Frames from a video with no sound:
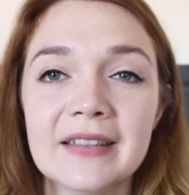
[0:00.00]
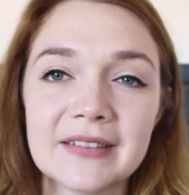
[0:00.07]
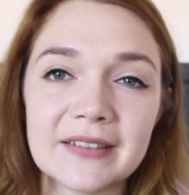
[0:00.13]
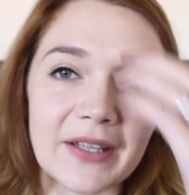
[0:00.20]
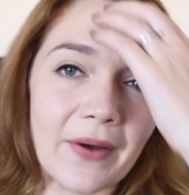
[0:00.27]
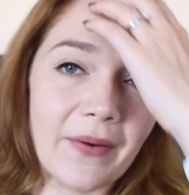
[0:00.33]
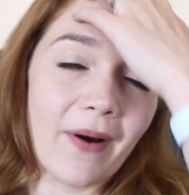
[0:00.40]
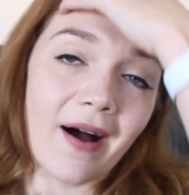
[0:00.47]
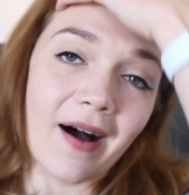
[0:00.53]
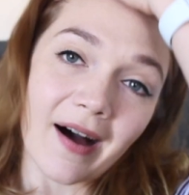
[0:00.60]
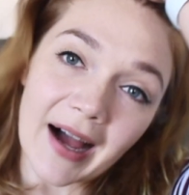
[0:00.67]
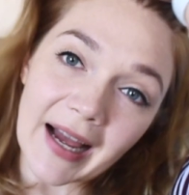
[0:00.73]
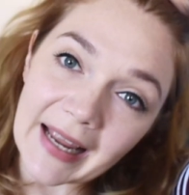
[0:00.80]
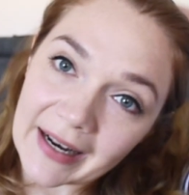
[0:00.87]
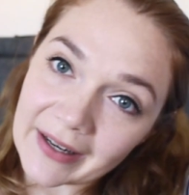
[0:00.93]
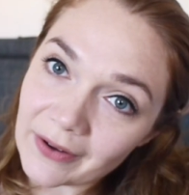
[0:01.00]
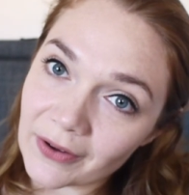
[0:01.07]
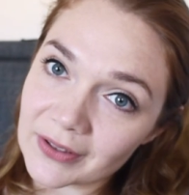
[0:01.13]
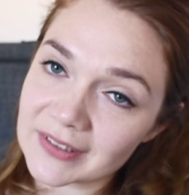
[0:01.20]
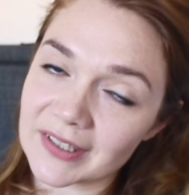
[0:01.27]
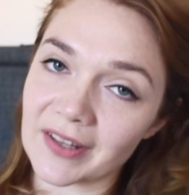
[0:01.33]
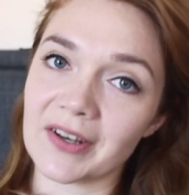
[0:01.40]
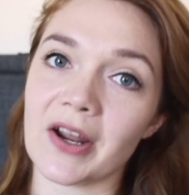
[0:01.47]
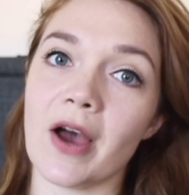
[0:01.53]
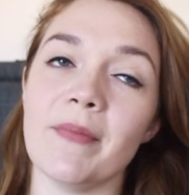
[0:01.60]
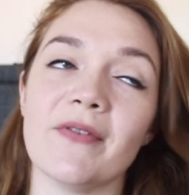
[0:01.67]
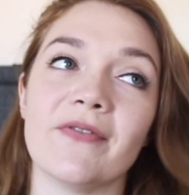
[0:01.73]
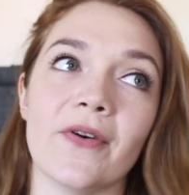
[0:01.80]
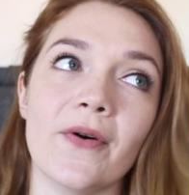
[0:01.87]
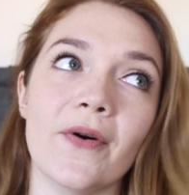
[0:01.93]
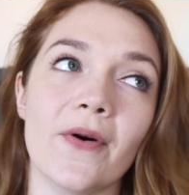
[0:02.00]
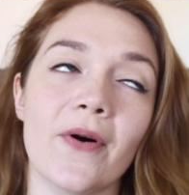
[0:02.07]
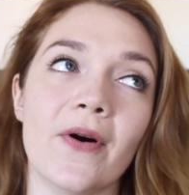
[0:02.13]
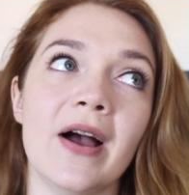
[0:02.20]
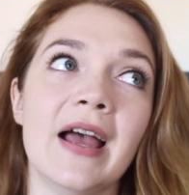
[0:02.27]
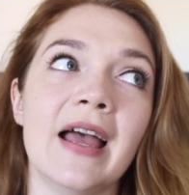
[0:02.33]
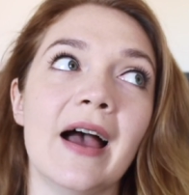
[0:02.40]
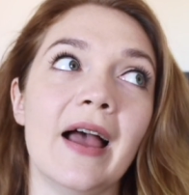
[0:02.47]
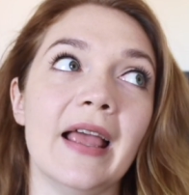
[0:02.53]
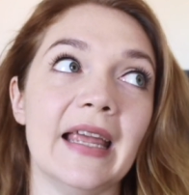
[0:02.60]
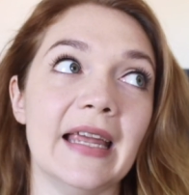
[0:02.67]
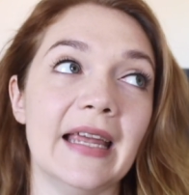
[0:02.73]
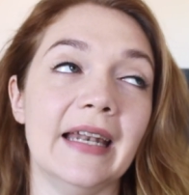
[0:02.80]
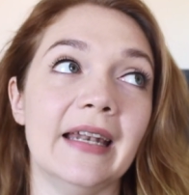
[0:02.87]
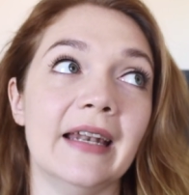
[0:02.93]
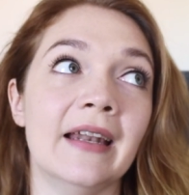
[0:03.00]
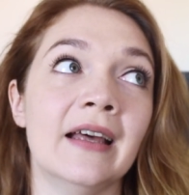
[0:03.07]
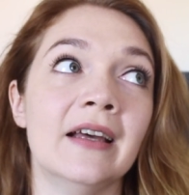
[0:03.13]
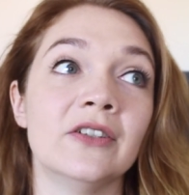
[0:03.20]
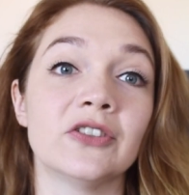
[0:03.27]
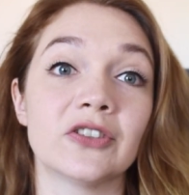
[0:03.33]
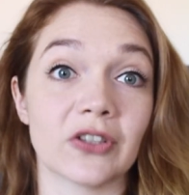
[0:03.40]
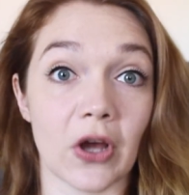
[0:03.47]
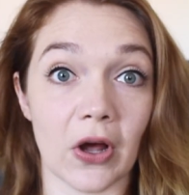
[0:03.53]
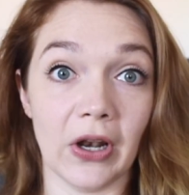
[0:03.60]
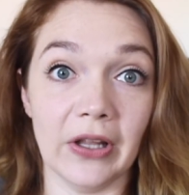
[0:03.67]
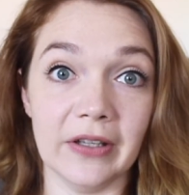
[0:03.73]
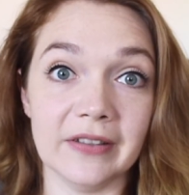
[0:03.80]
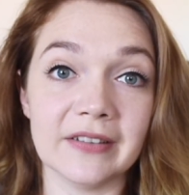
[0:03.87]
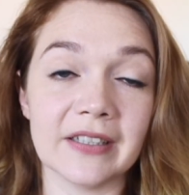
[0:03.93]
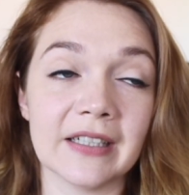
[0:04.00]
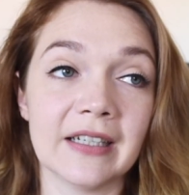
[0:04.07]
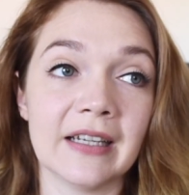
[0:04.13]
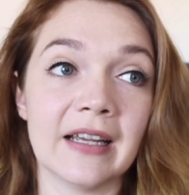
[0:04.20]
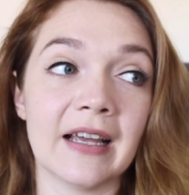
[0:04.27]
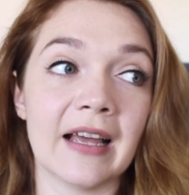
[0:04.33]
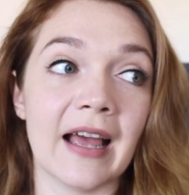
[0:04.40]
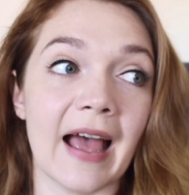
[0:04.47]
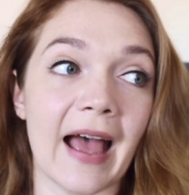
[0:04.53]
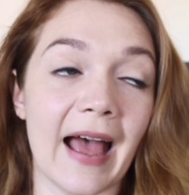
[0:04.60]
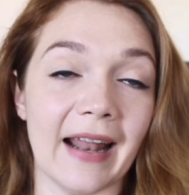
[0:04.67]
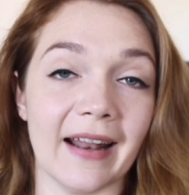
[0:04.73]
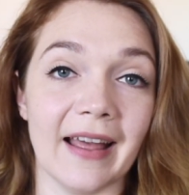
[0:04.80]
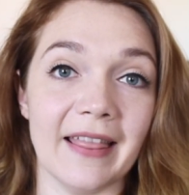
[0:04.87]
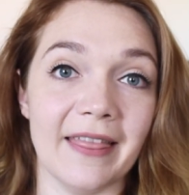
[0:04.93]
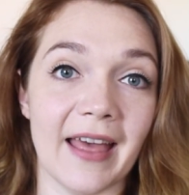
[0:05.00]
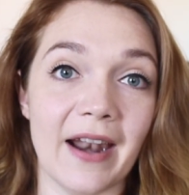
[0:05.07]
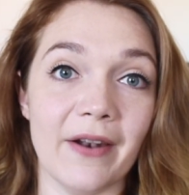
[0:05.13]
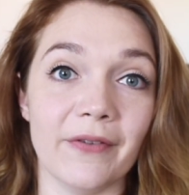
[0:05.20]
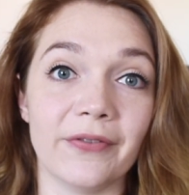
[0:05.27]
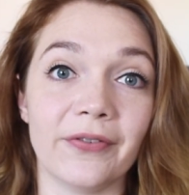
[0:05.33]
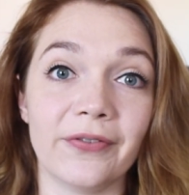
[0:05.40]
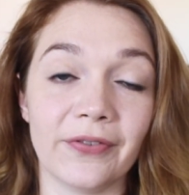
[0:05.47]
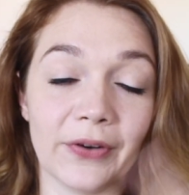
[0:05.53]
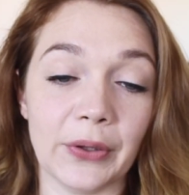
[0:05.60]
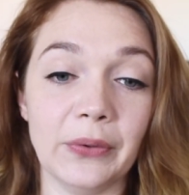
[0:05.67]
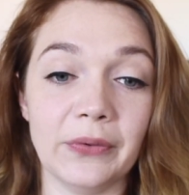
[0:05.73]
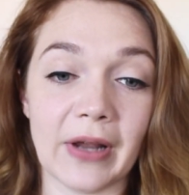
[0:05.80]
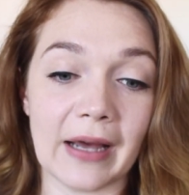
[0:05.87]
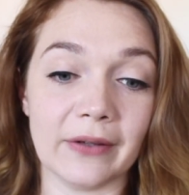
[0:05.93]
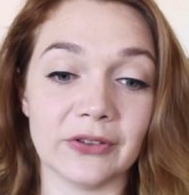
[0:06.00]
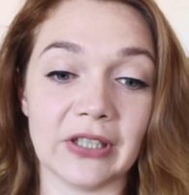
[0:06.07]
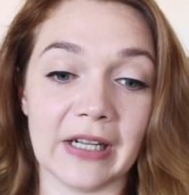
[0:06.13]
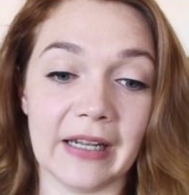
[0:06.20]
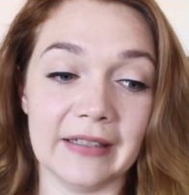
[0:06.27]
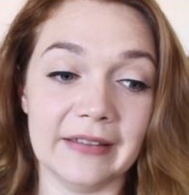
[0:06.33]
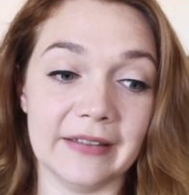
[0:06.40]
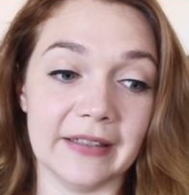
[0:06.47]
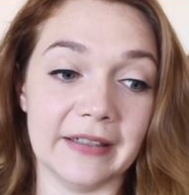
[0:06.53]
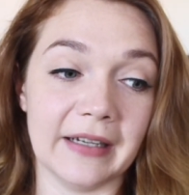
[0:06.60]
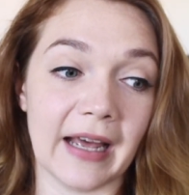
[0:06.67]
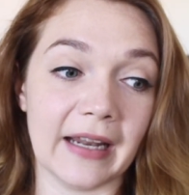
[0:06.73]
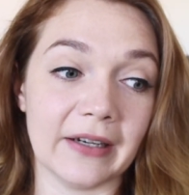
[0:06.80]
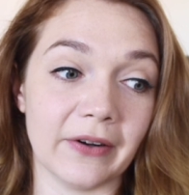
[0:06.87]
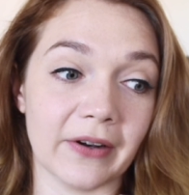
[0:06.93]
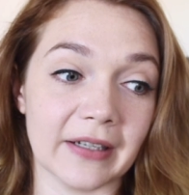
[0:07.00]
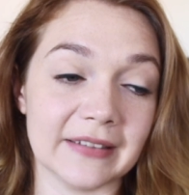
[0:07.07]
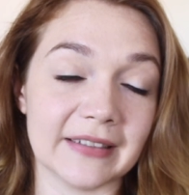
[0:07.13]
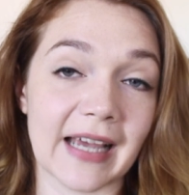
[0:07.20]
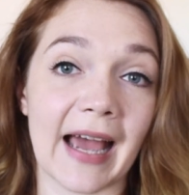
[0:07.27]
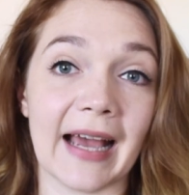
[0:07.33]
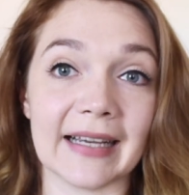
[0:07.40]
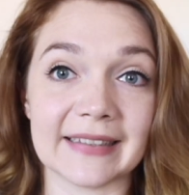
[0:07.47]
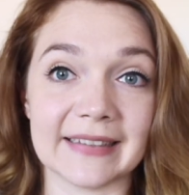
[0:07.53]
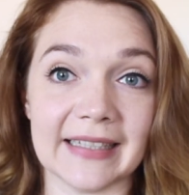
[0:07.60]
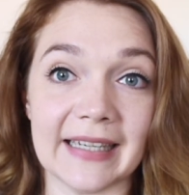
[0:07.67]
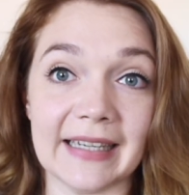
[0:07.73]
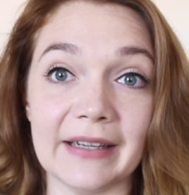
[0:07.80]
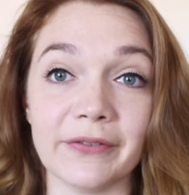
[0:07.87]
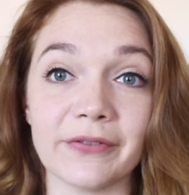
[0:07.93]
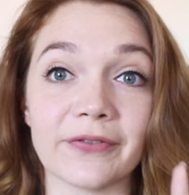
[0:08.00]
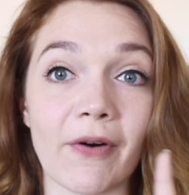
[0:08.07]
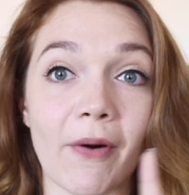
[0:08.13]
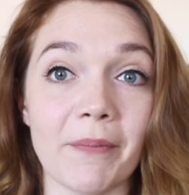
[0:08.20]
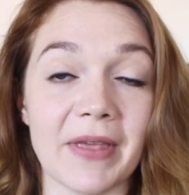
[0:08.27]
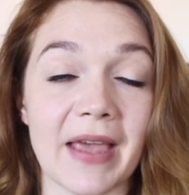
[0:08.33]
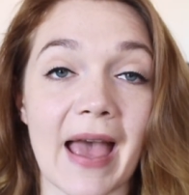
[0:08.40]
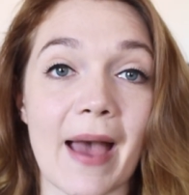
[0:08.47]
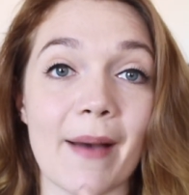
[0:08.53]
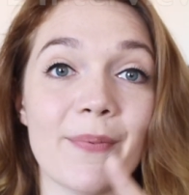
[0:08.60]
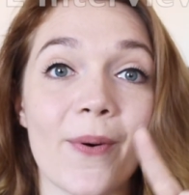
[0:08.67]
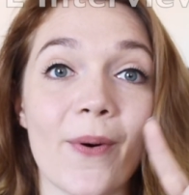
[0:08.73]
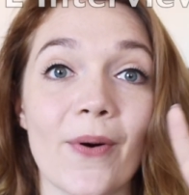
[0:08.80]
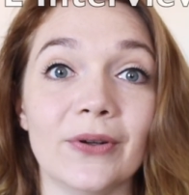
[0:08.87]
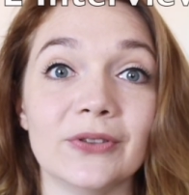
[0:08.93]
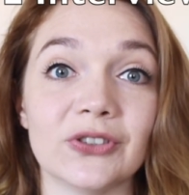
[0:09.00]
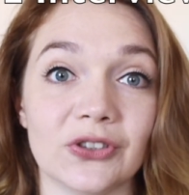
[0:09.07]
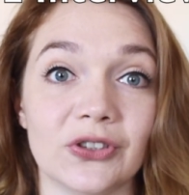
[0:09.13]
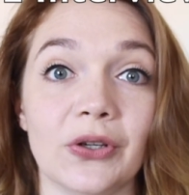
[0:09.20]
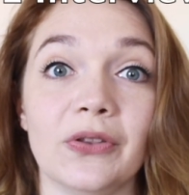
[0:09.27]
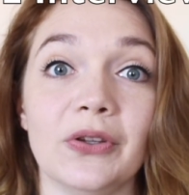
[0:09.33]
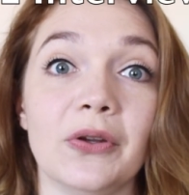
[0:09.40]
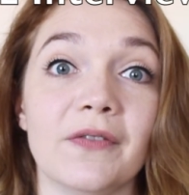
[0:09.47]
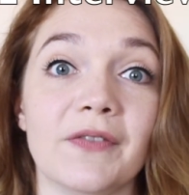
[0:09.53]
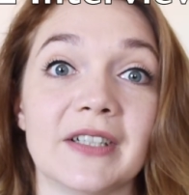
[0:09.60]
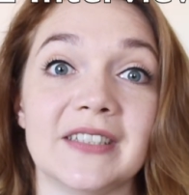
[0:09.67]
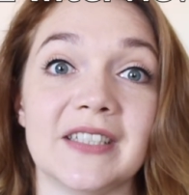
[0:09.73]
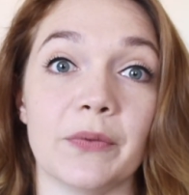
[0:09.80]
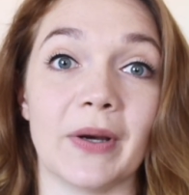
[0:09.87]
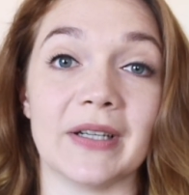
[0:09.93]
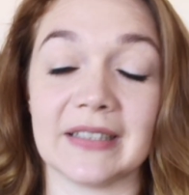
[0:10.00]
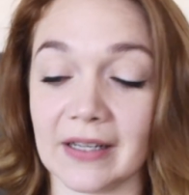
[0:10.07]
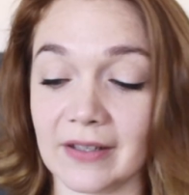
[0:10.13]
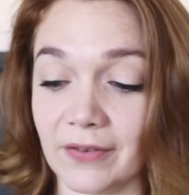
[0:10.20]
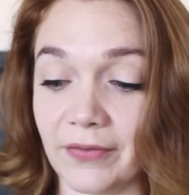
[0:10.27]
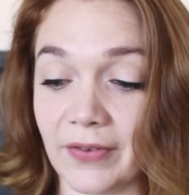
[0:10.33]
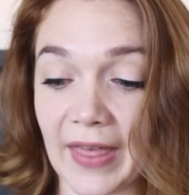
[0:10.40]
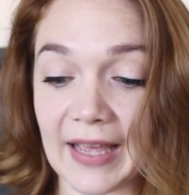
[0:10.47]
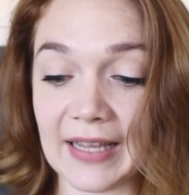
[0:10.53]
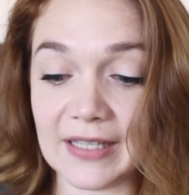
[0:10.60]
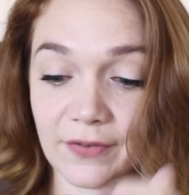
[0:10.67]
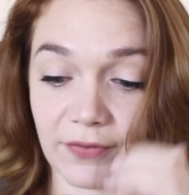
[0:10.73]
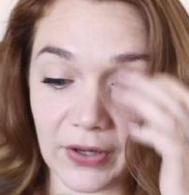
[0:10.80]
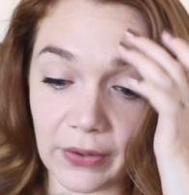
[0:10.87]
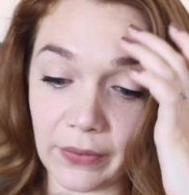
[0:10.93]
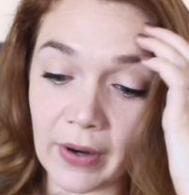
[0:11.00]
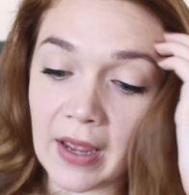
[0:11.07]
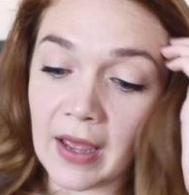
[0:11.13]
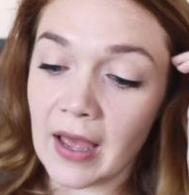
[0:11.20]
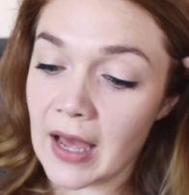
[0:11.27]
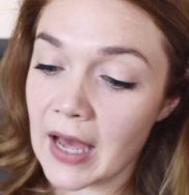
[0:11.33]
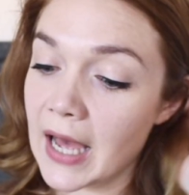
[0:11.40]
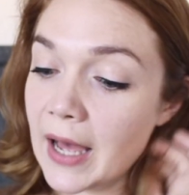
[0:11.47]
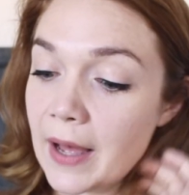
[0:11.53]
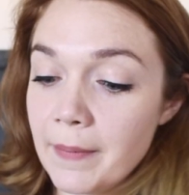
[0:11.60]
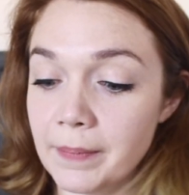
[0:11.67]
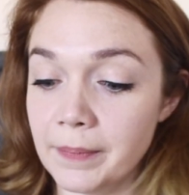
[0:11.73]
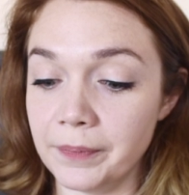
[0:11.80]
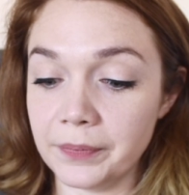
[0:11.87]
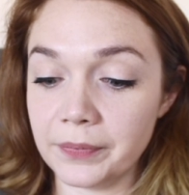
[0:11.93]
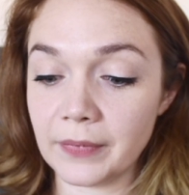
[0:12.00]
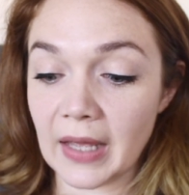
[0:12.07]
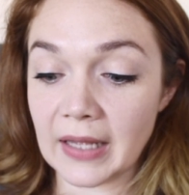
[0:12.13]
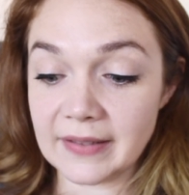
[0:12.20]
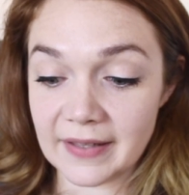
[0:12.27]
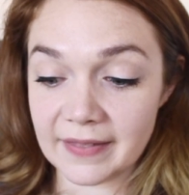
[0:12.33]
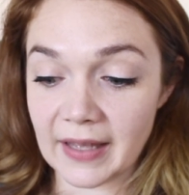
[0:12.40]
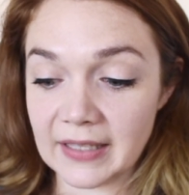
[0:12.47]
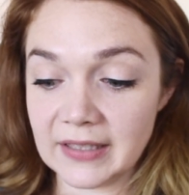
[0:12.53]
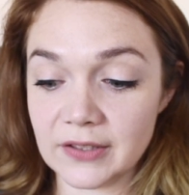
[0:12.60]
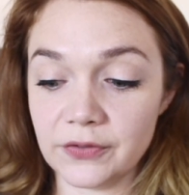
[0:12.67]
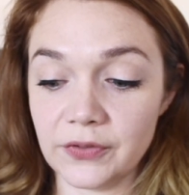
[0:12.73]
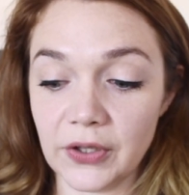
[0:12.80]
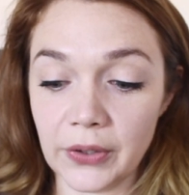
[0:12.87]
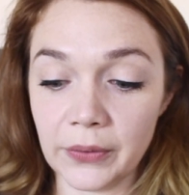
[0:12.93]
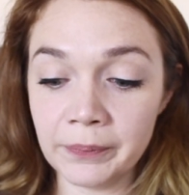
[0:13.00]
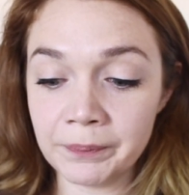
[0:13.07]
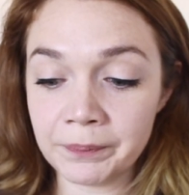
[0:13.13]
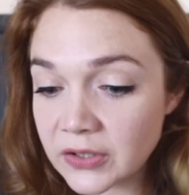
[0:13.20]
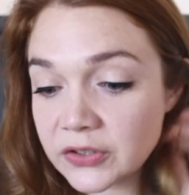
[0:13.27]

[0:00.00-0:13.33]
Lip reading: So I had a concert the night before in Scotland, and I then flew down to London and got a taxi from the airport to the University of West London for that interview, and did that interview.